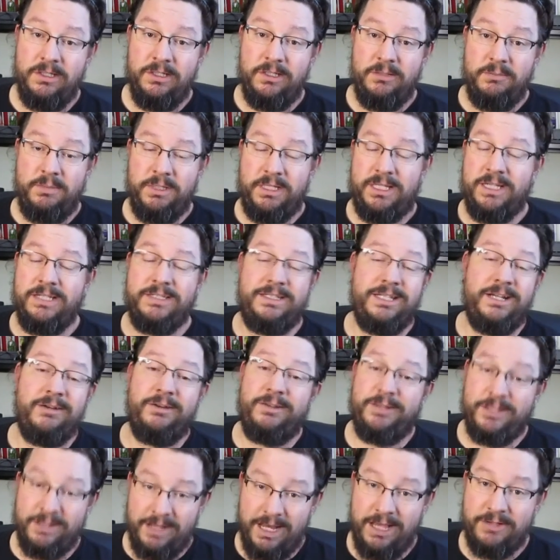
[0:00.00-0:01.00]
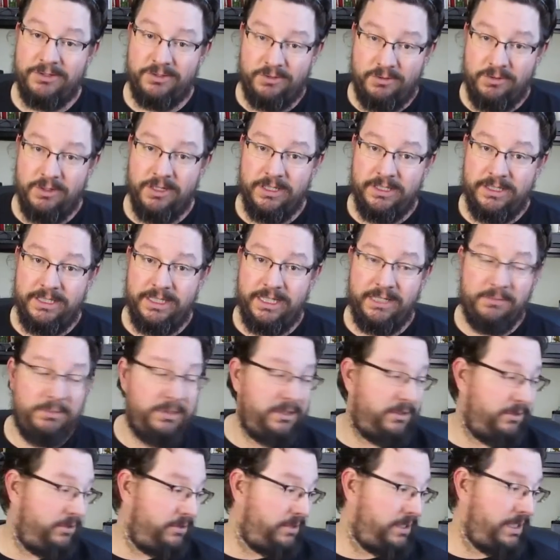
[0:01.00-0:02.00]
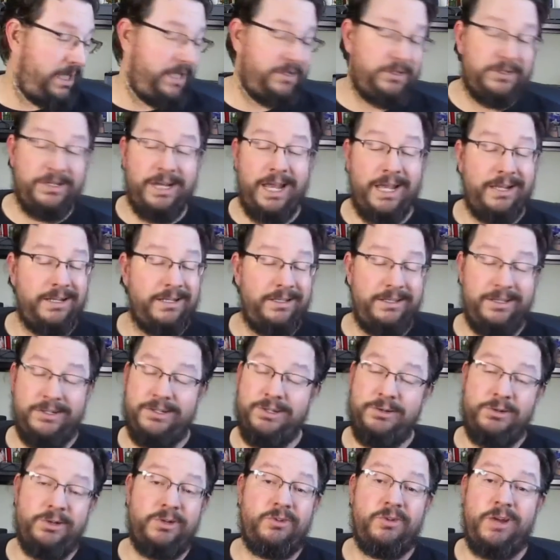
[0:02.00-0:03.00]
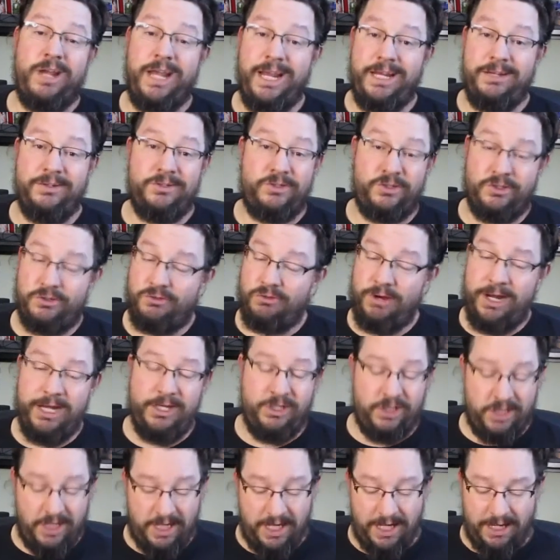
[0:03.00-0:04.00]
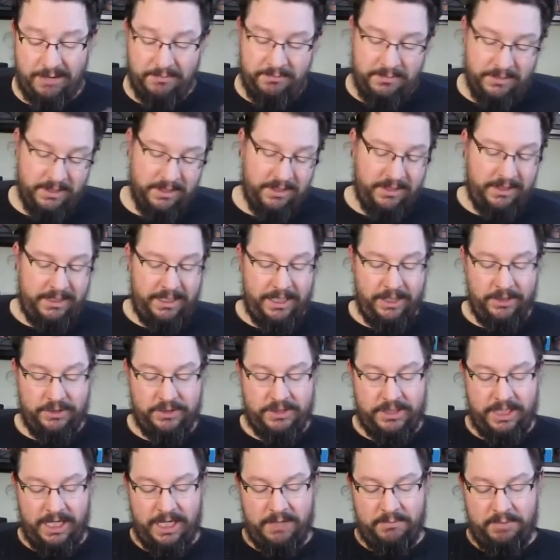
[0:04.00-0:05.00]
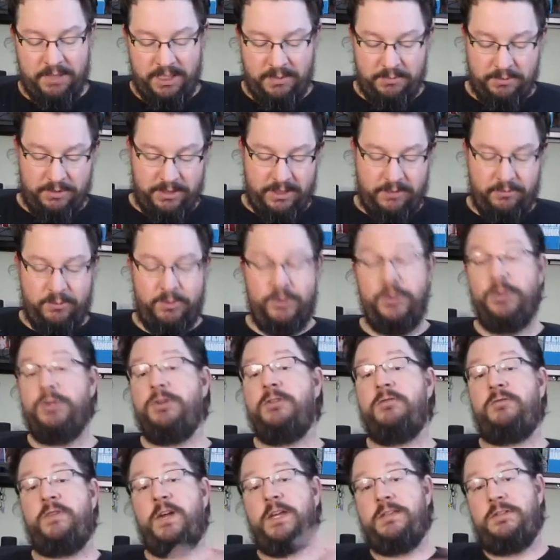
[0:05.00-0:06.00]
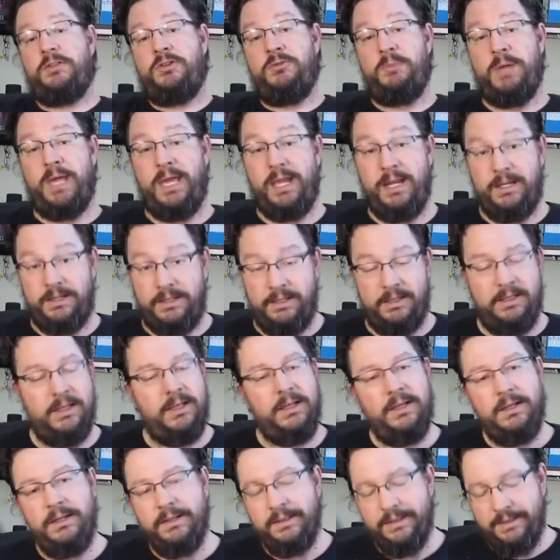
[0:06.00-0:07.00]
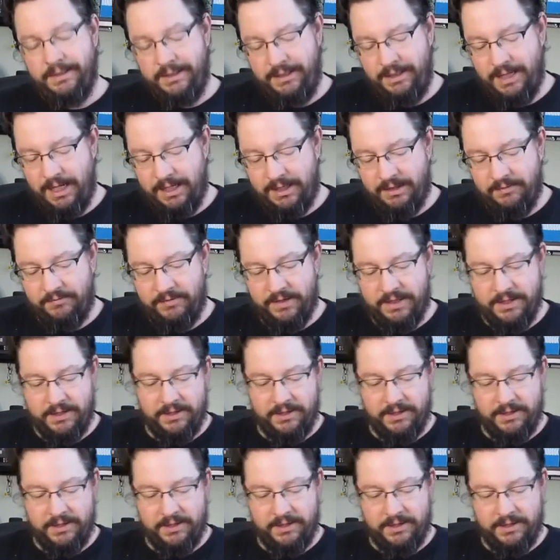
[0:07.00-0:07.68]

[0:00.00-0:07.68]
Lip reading: because they're in their house quarantining. But those guys are not good. They're doing great. It's a great job. Here's 10 people that will renew your faith in humanity. You're not going to find